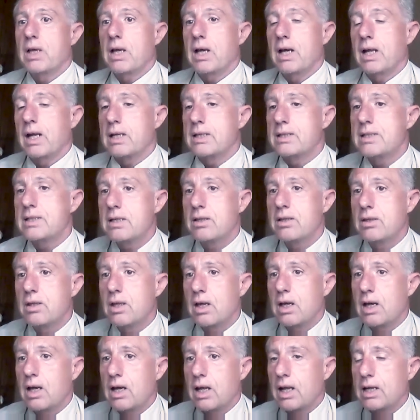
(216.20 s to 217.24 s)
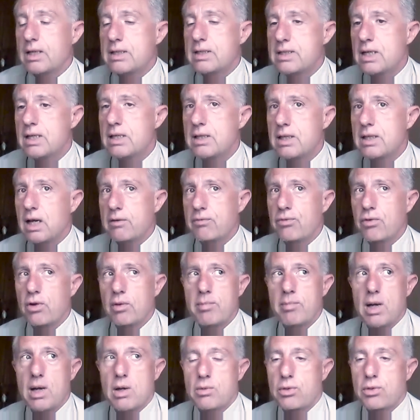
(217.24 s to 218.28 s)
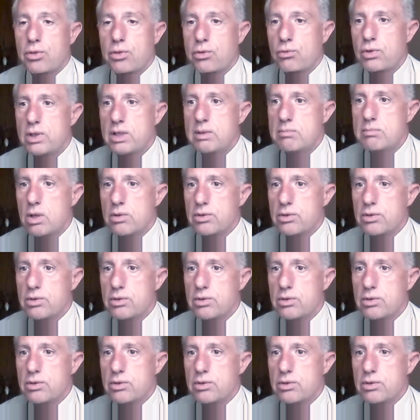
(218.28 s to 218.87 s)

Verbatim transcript: Wow. And I did, and I did that for about three